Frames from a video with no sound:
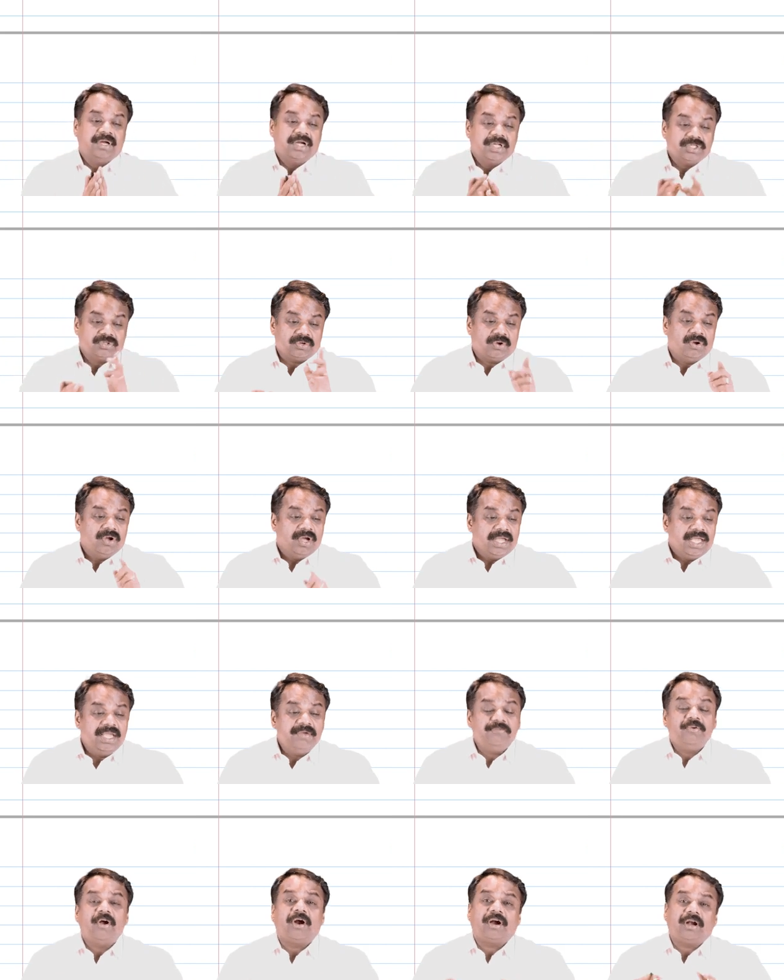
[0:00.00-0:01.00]
So,
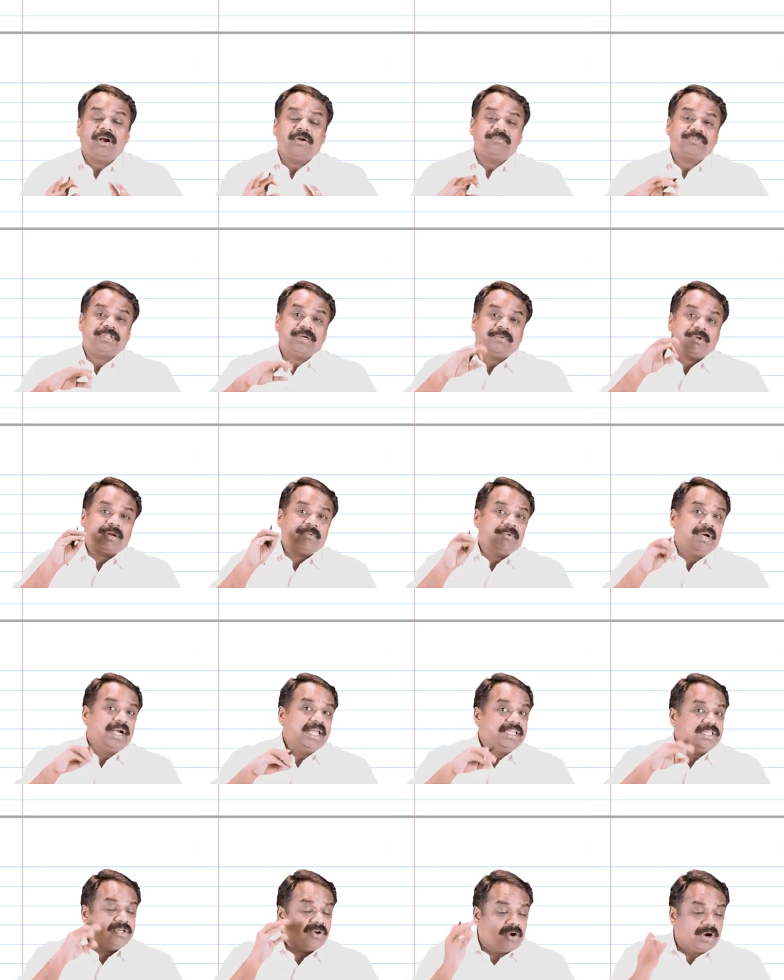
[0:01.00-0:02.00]
if doctrine of severability
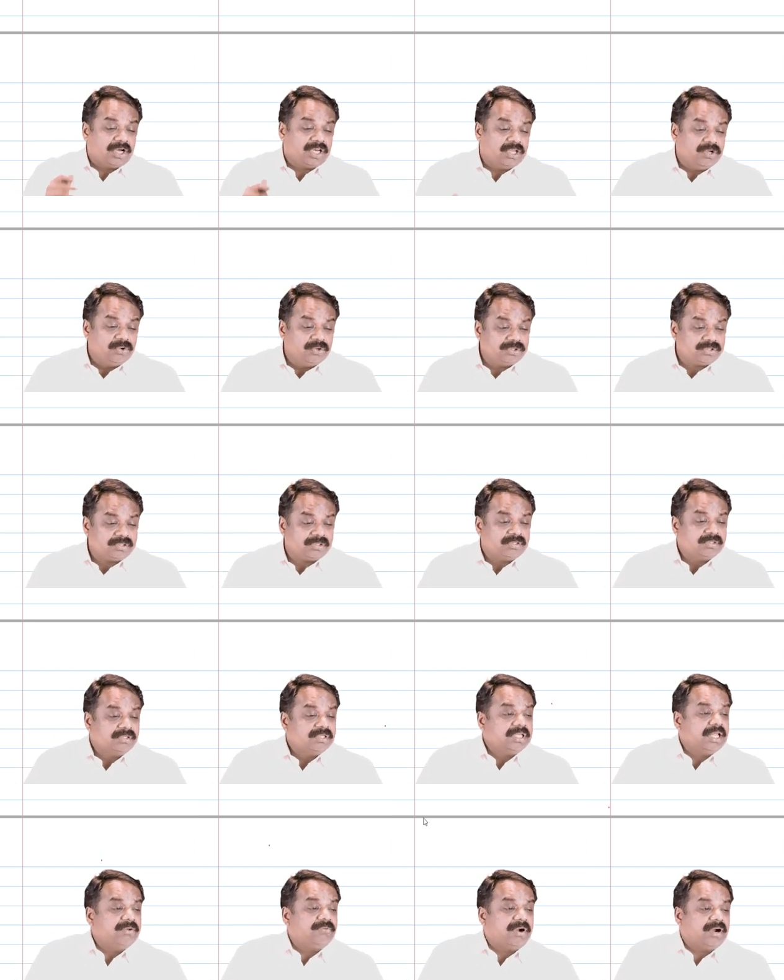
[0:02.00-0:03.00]
is not used,
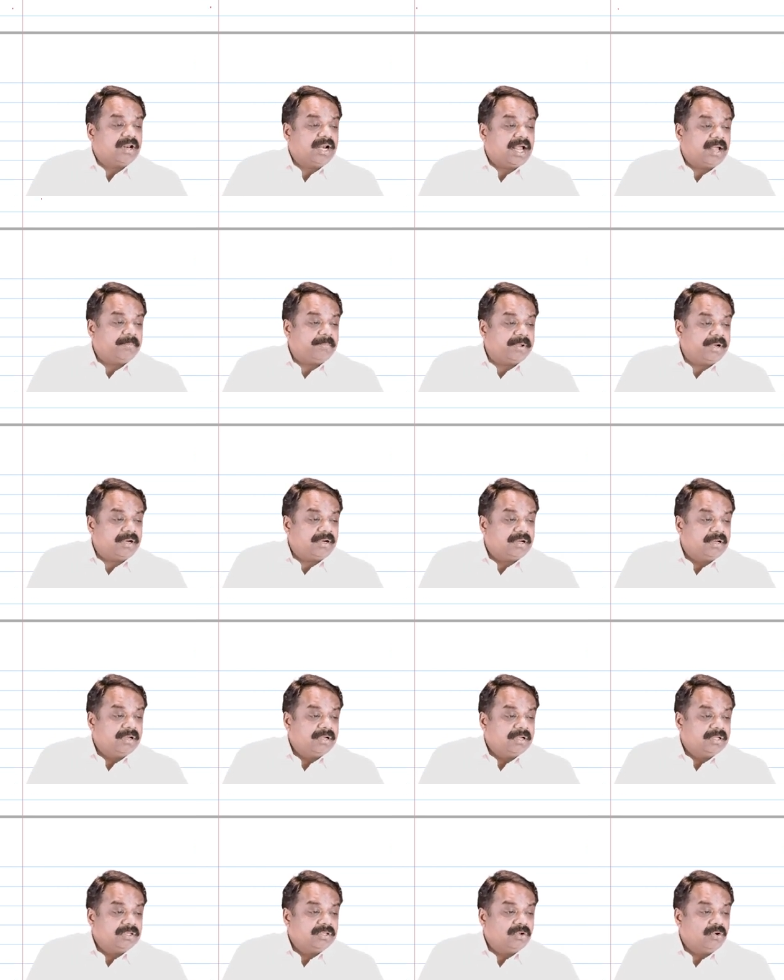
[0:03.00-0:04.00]
then what will happen?
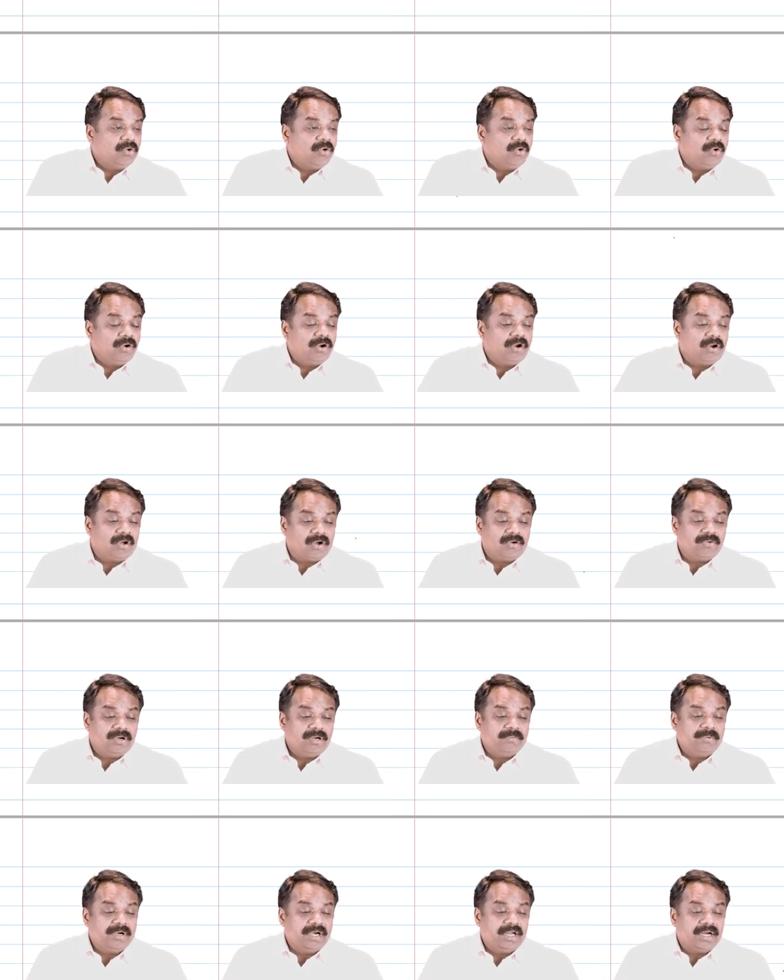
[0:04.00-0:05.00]
The whole law
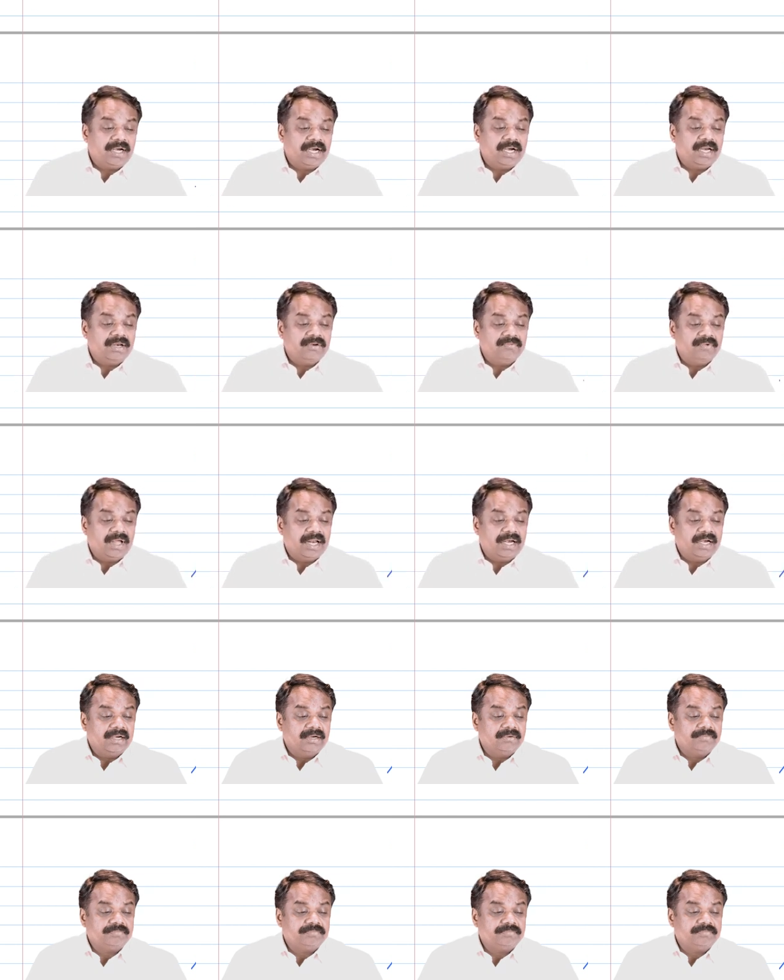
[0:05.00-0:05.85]
will be declared invalid.